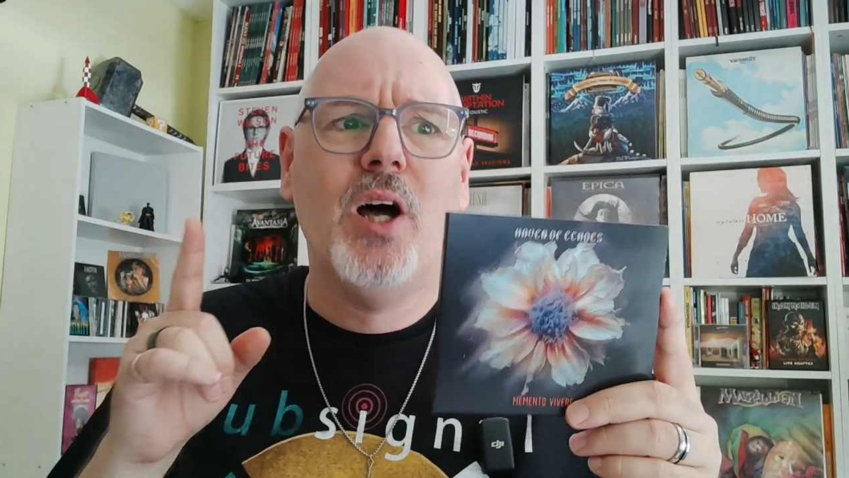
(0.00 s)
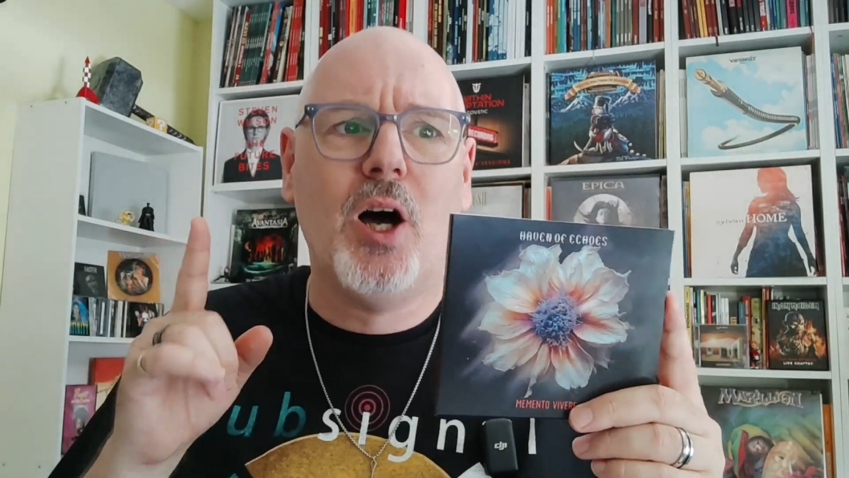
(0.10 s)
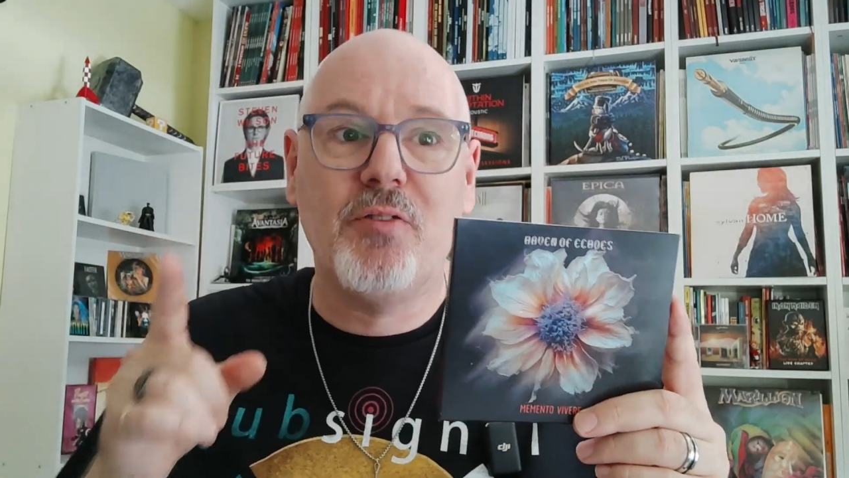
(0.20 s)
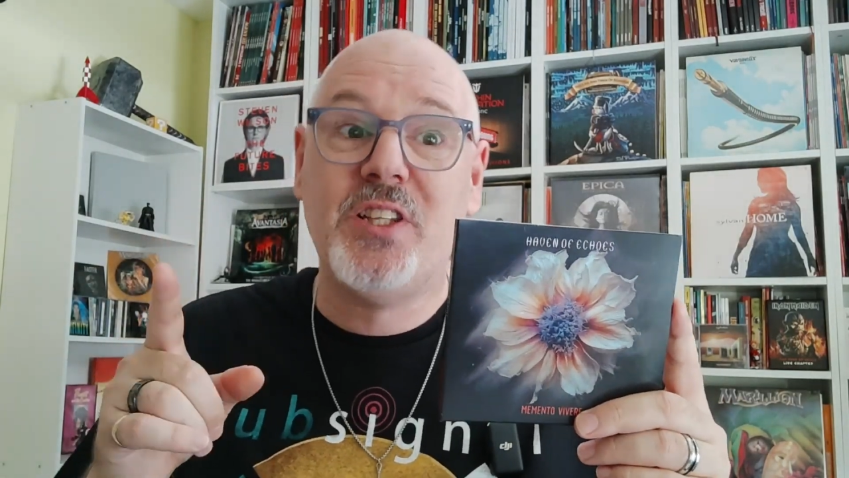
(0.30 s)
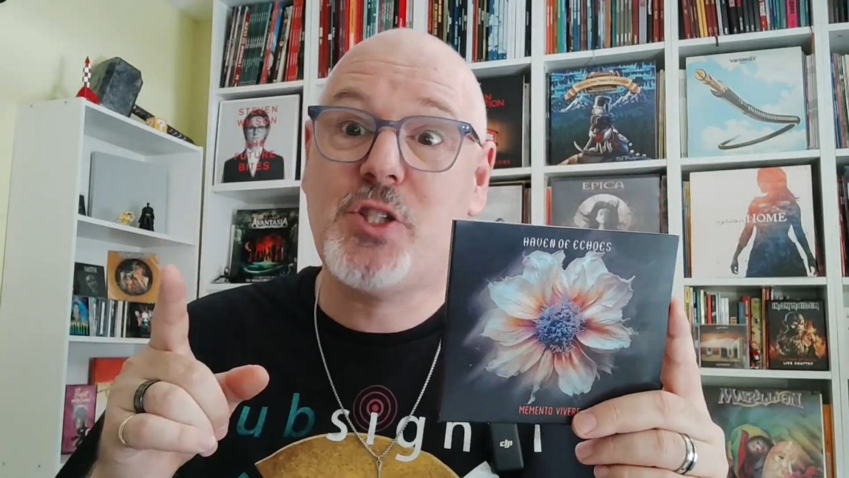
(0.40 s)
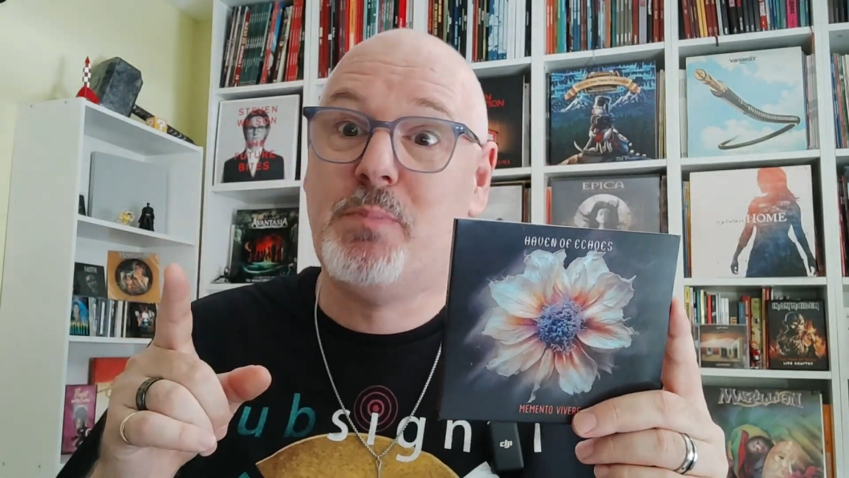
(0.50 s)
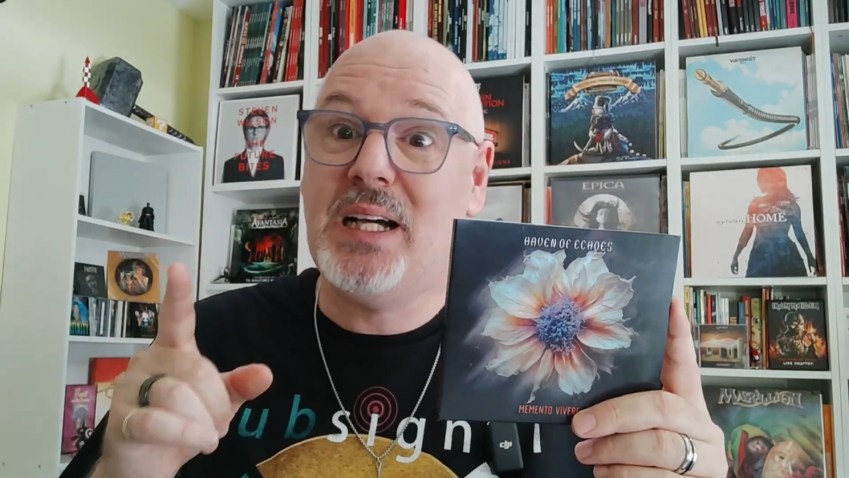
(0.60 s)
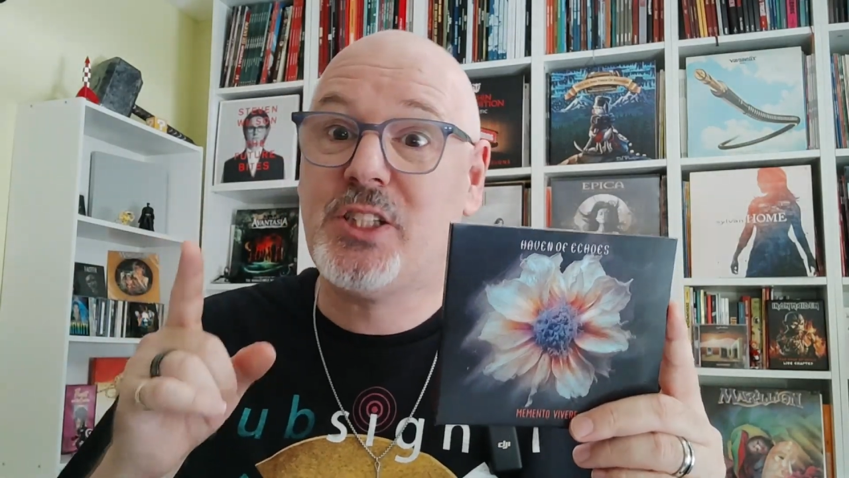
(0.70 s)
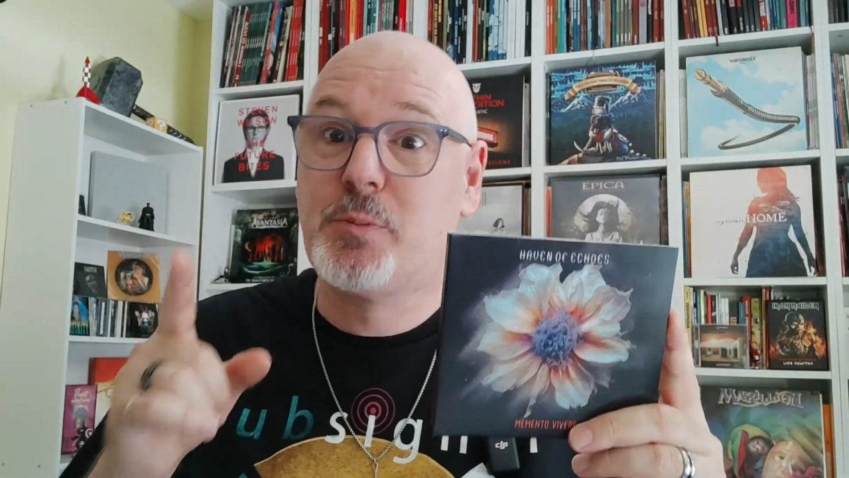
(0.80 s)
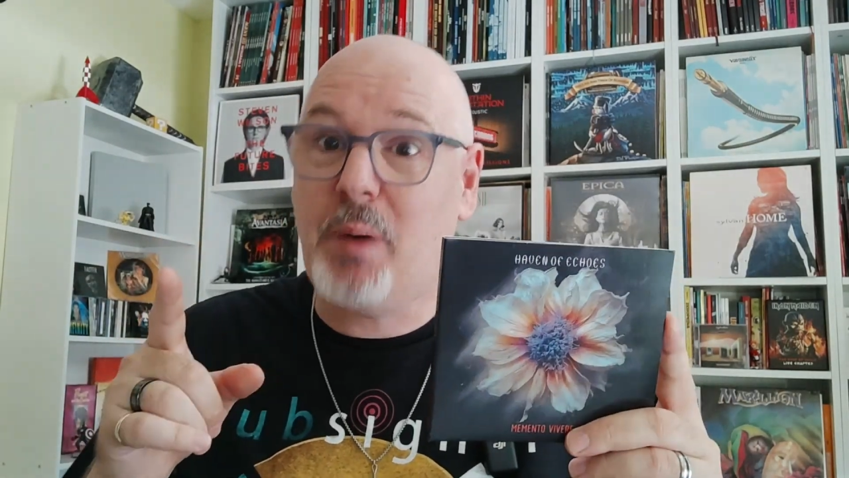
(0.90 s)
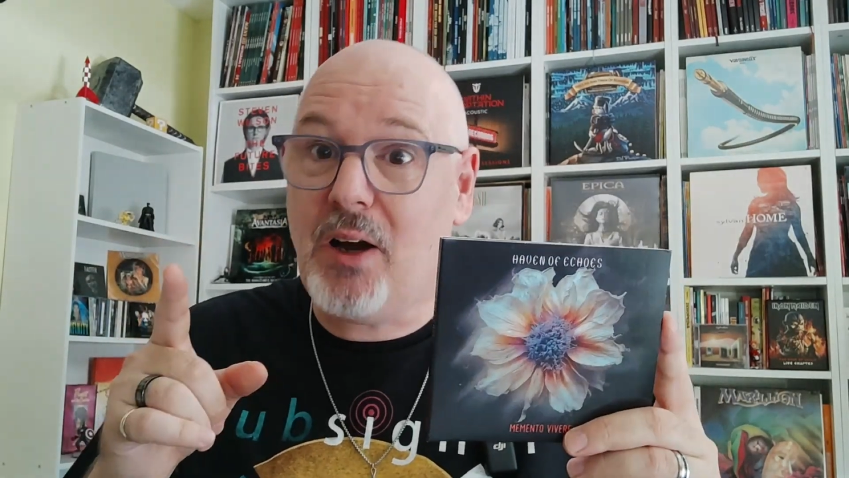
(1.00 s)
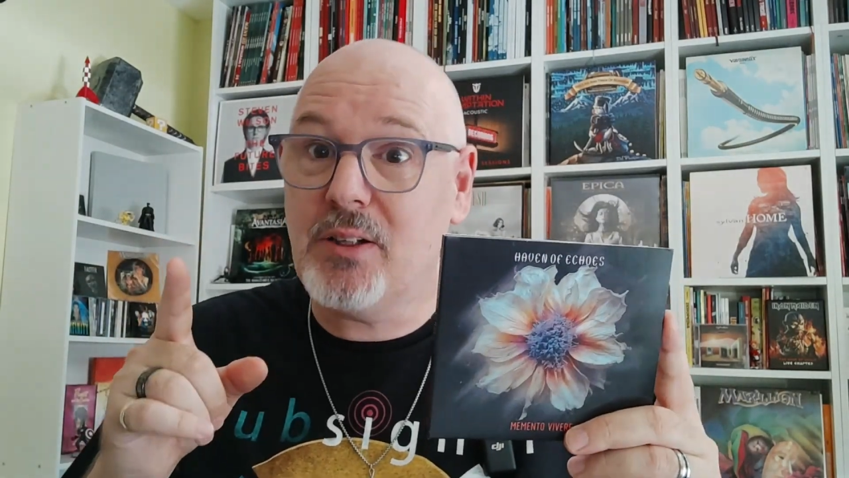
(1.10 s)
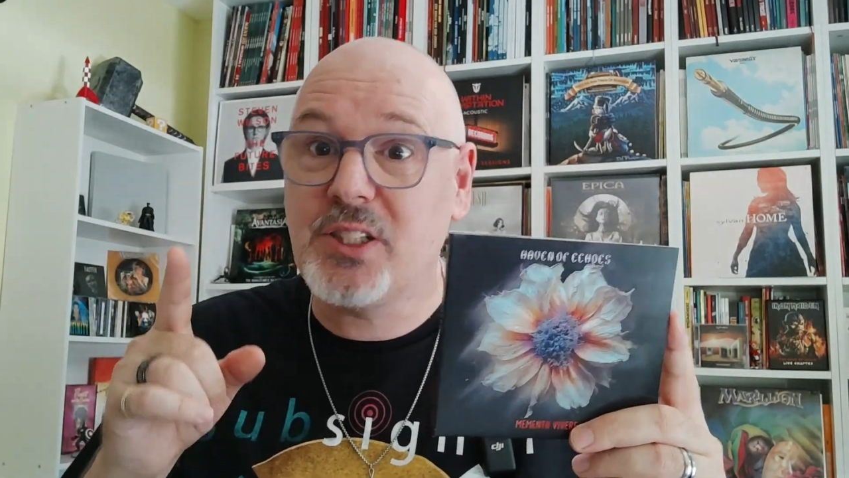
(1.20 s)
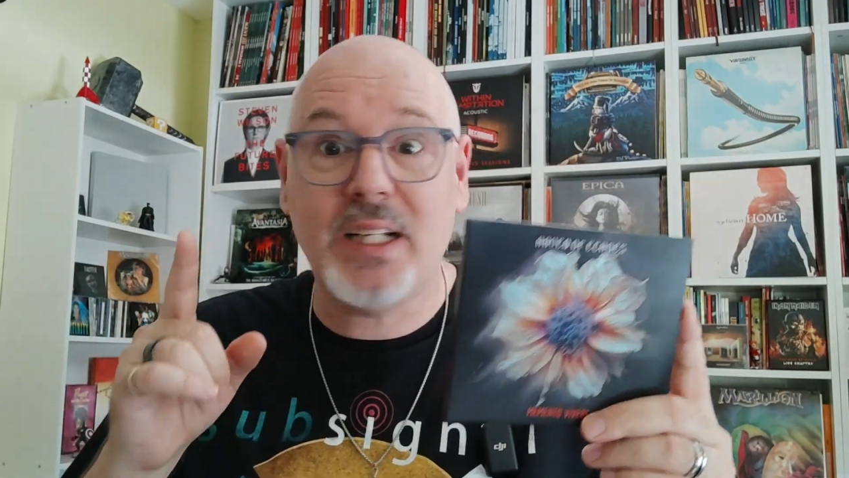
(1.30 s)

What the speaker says: of this band Spires,